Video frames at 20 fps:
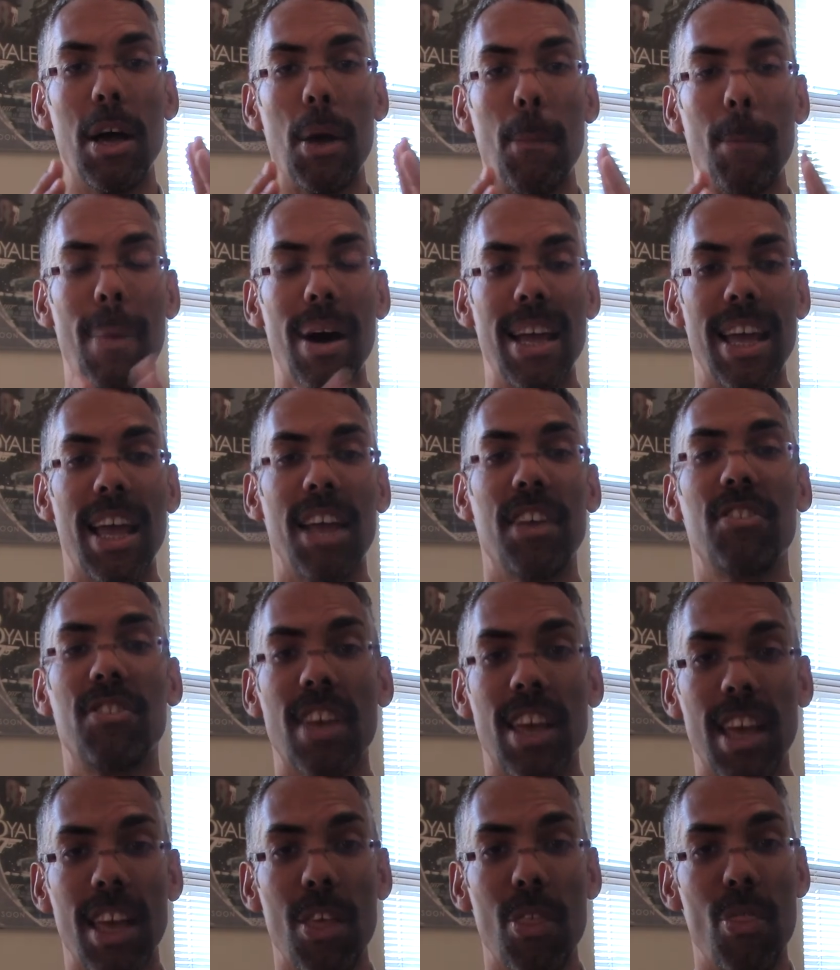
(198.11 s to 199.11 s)
my
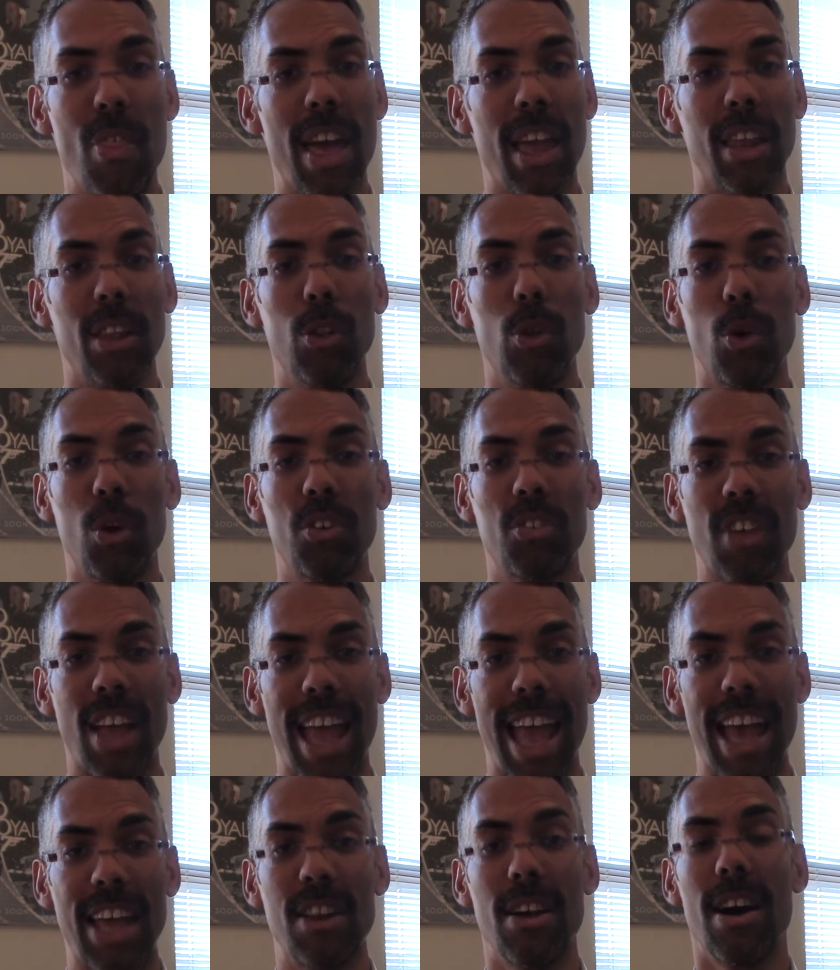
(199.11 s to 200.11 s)
essay that looks
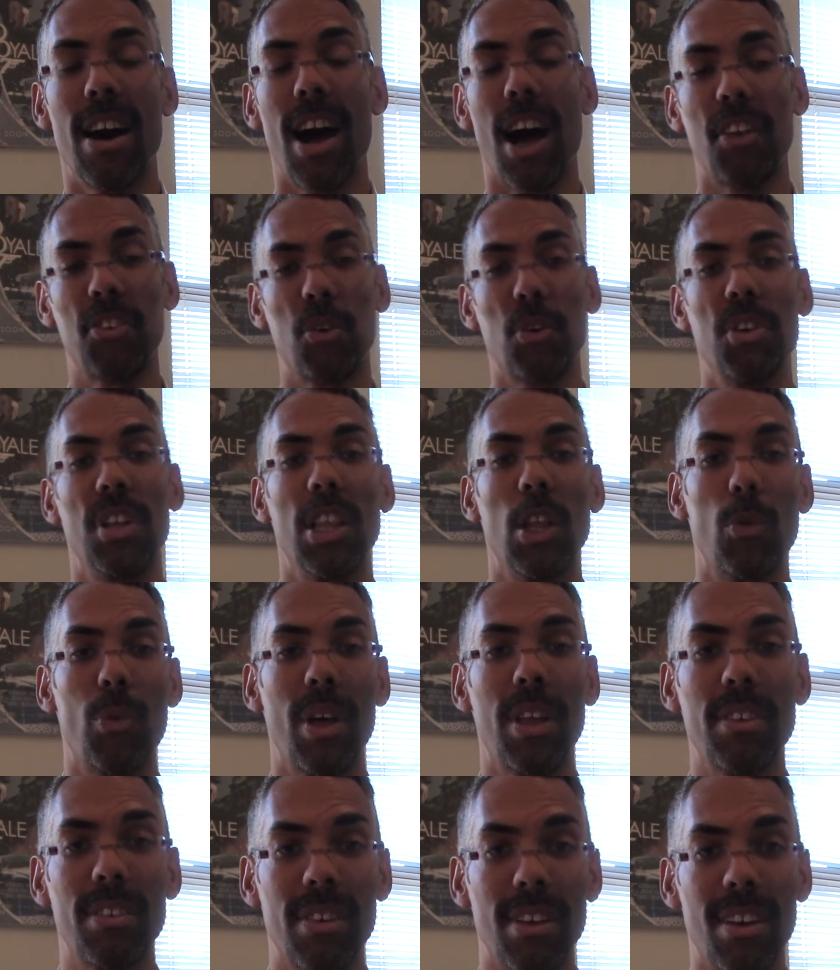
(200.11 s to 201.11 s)
at Oscar de la
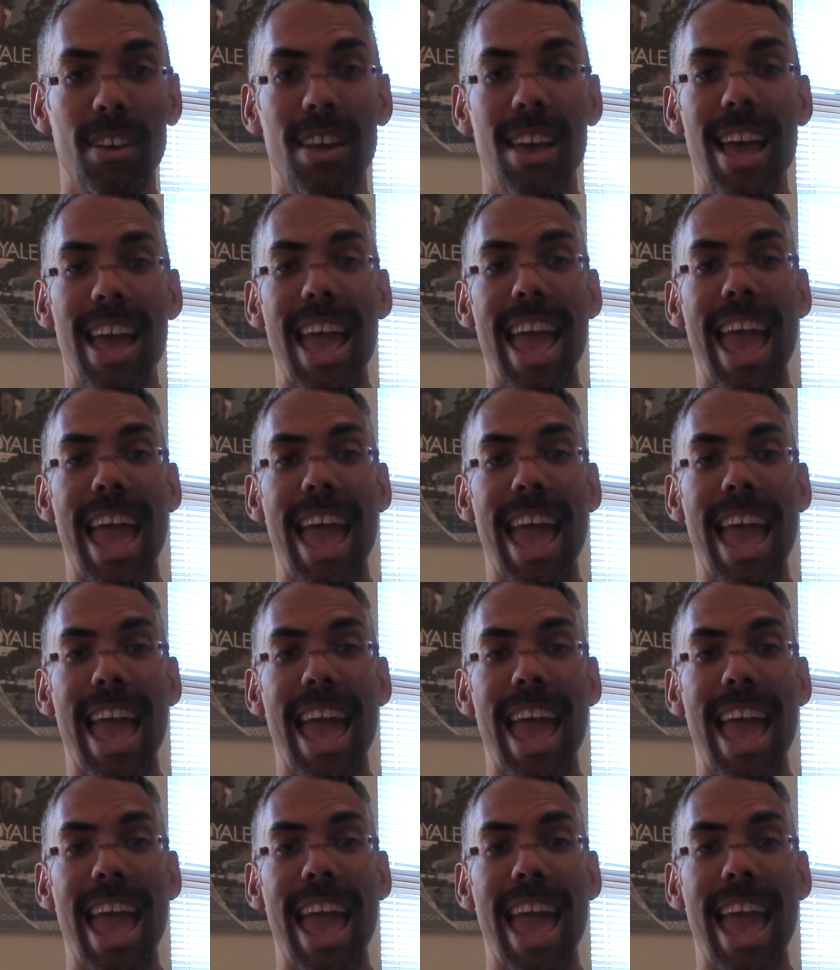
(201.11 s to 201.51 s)
Renta